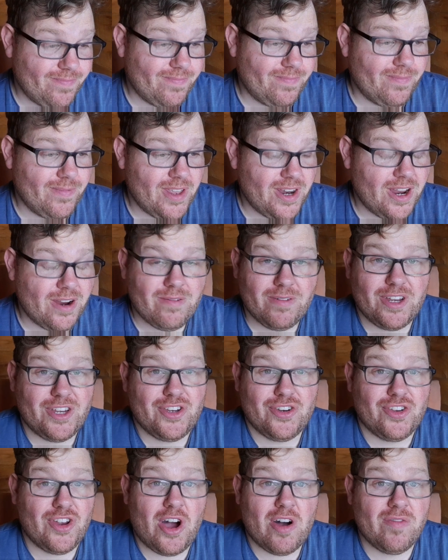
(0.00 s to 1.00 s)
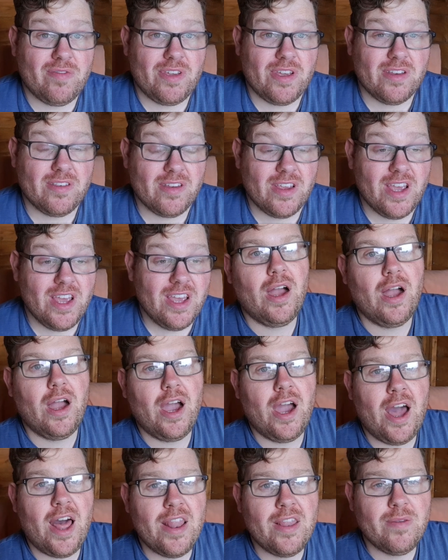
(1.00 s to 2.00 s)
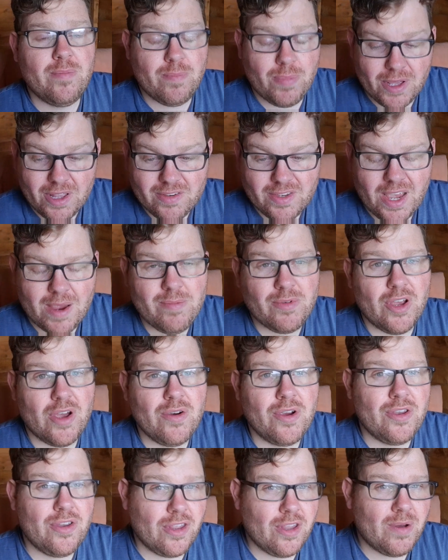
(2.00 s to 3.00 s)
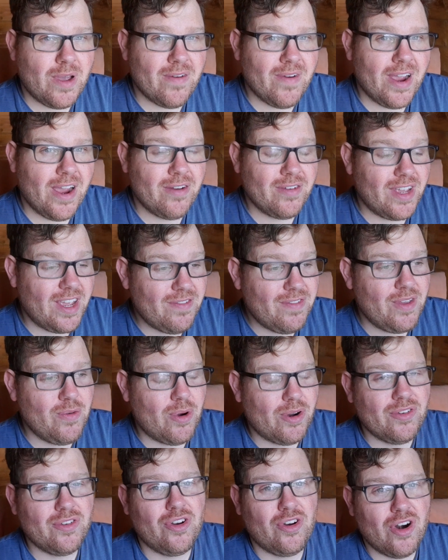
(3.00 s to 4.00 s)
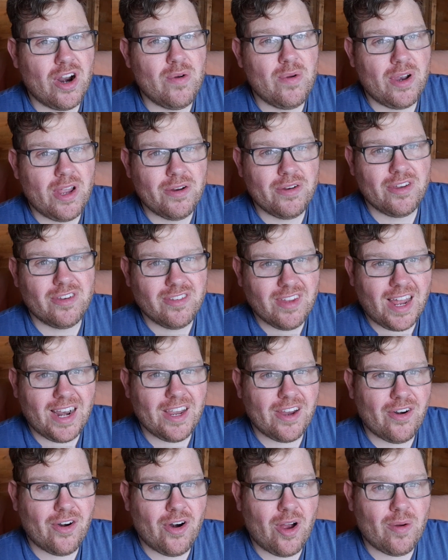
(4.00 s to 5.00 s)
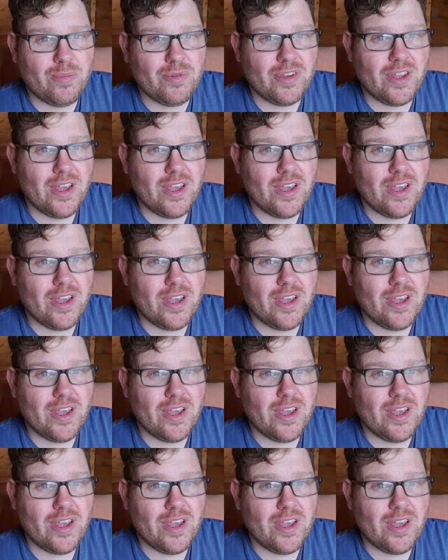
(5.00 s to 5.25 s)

You know, it's just obvious. And by the same token, the other way around, if you want to grow a load of salad crops,